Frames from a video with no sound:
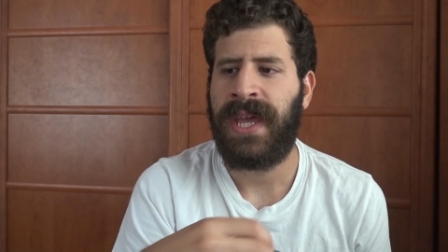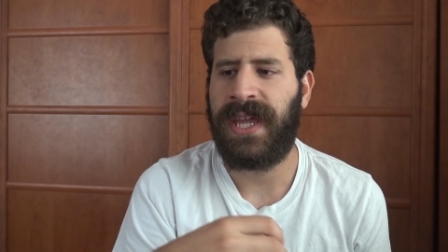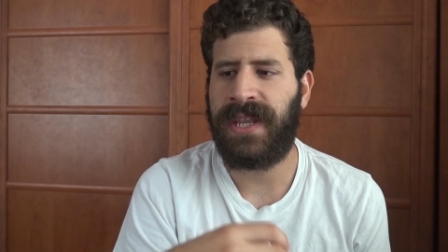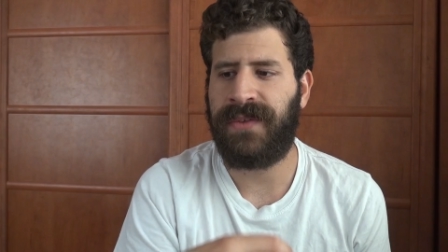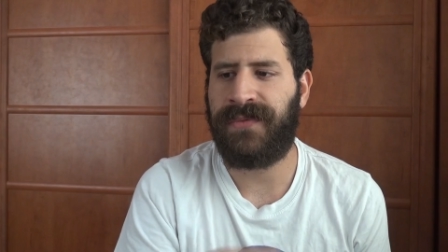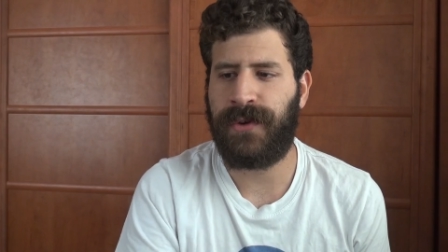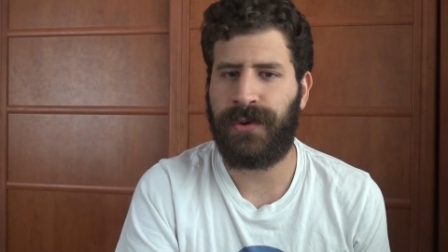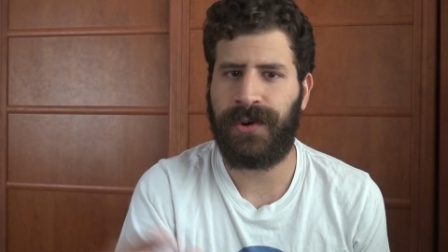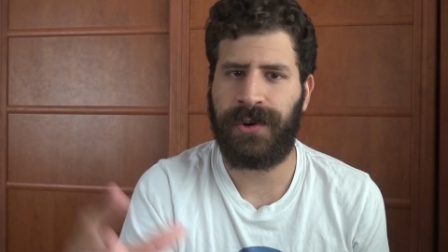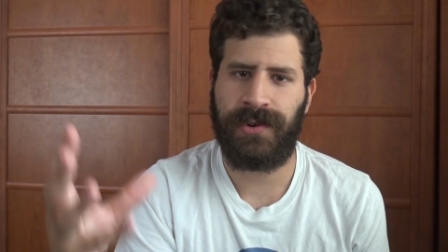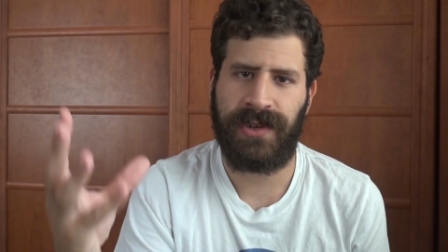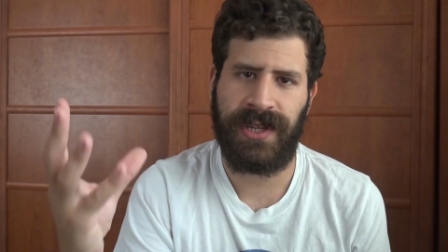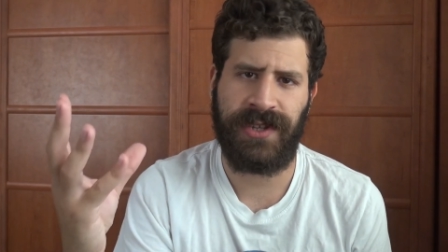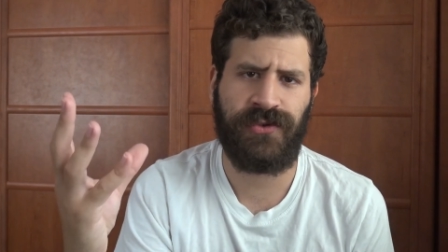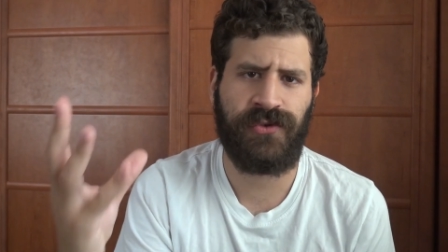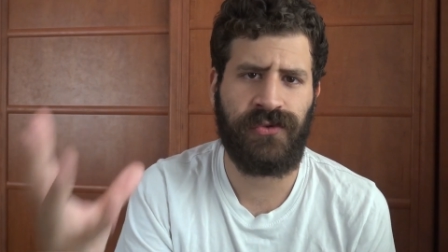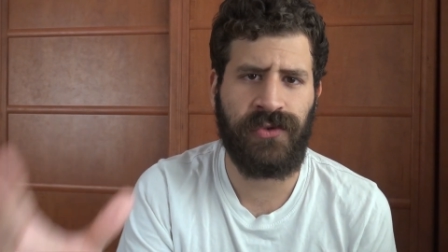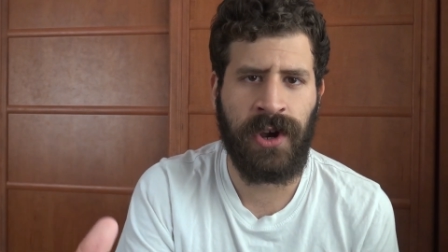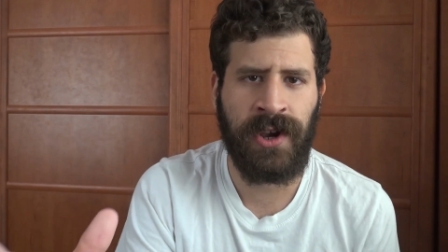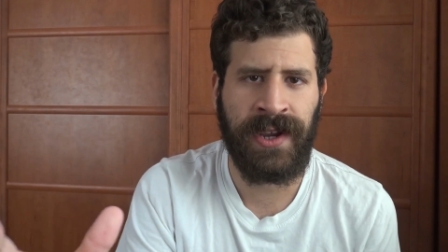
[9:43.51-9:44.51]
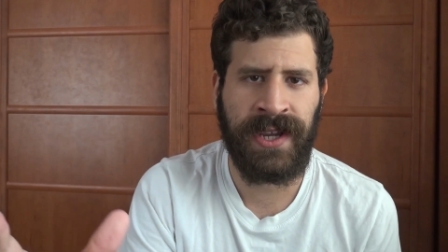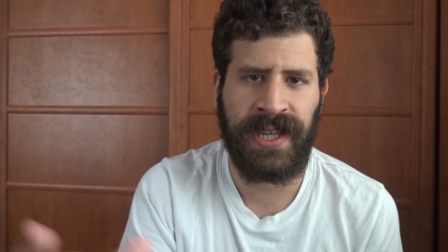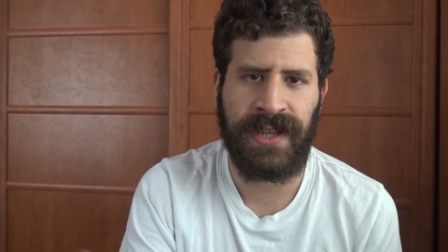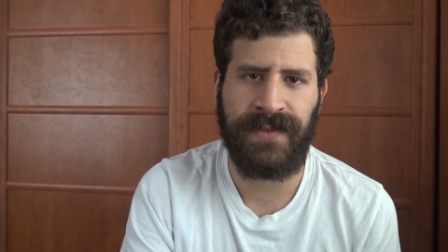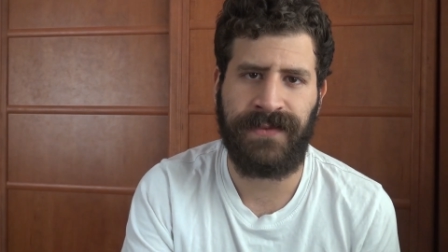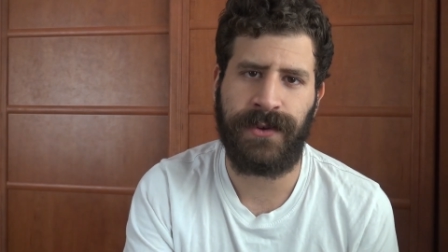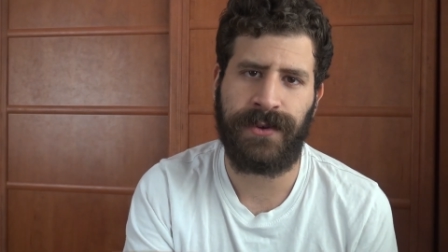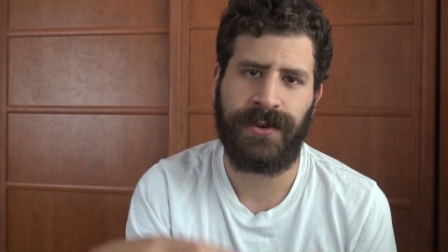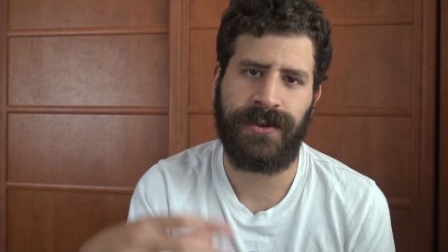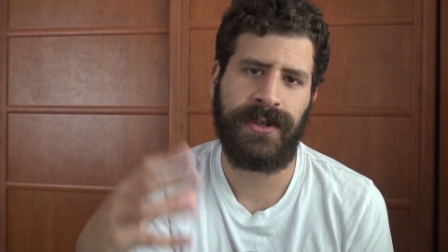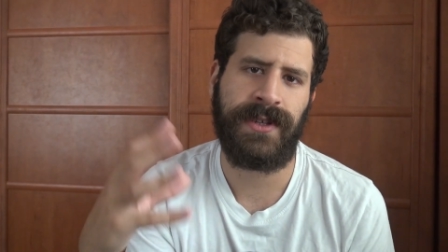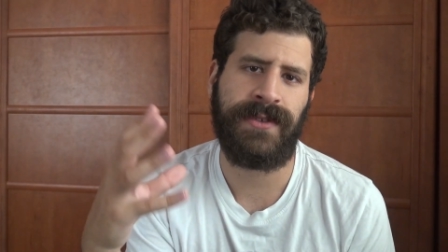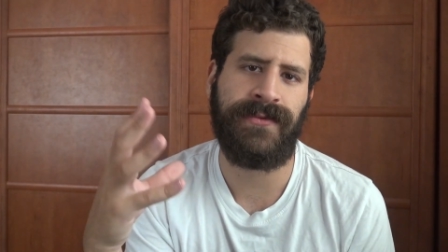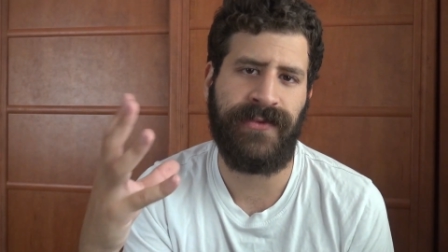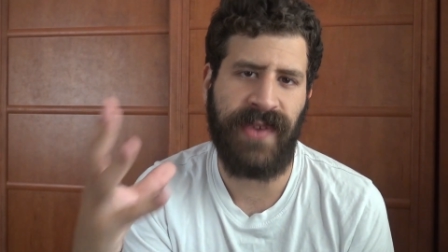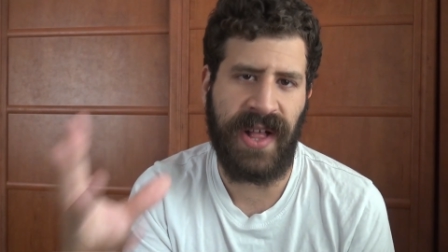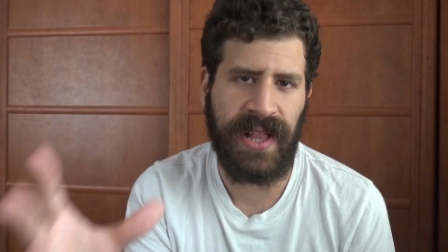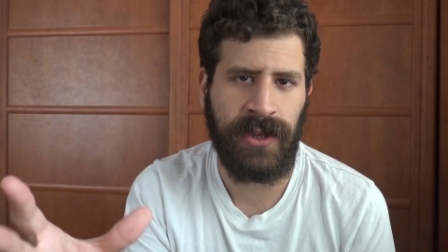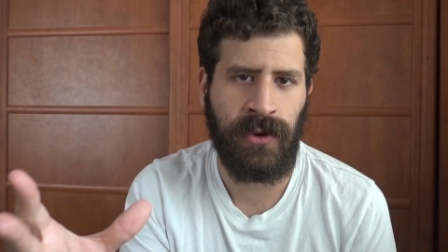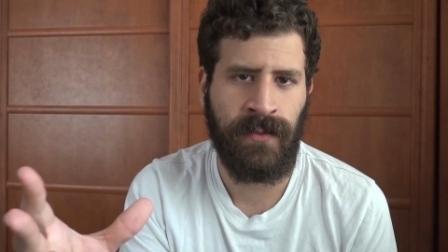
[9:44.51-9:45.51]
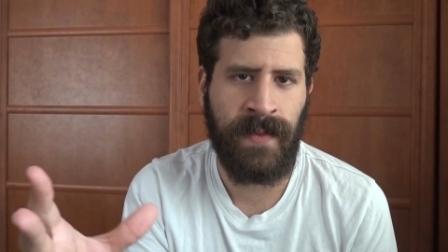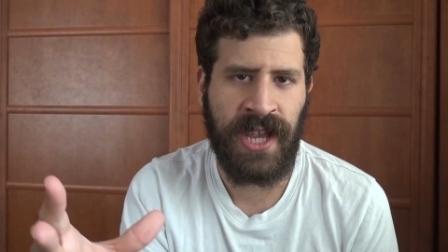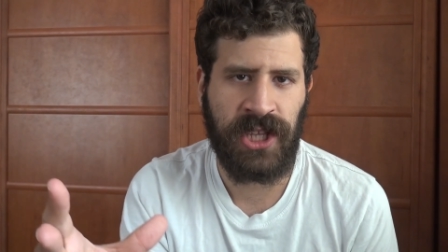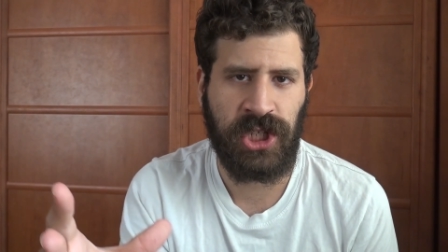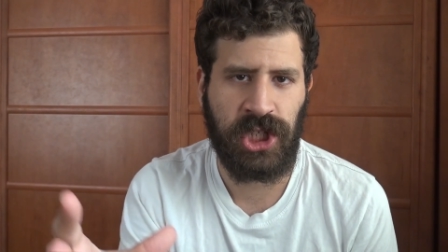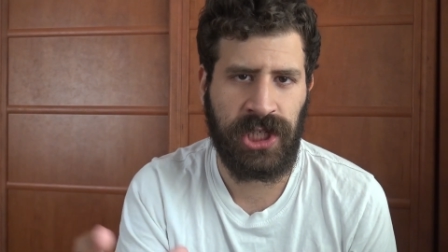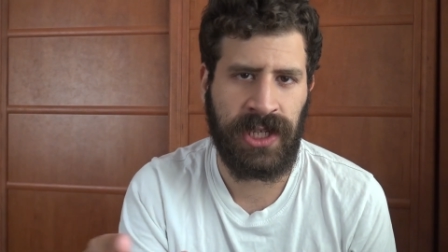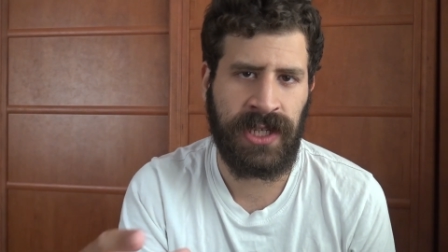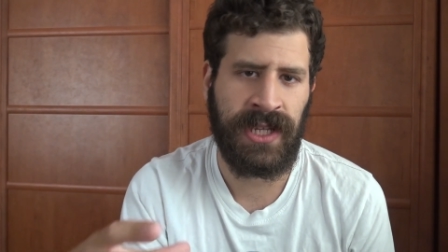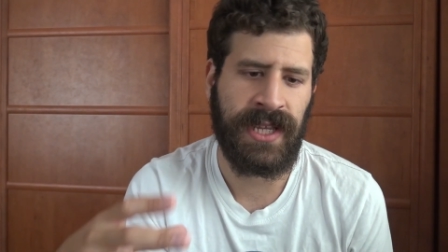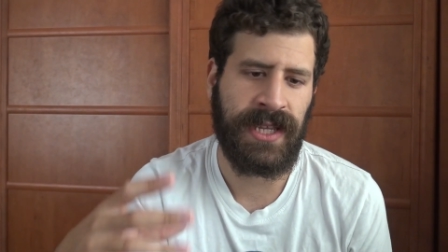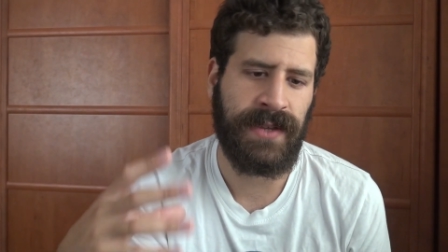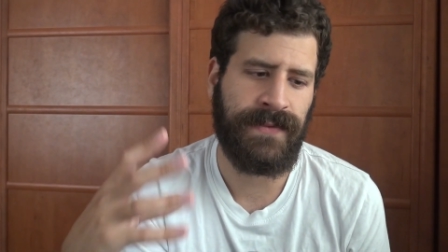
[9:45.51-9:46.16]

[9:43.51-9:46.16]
and if you're good at drawing, and if you're good at value matching,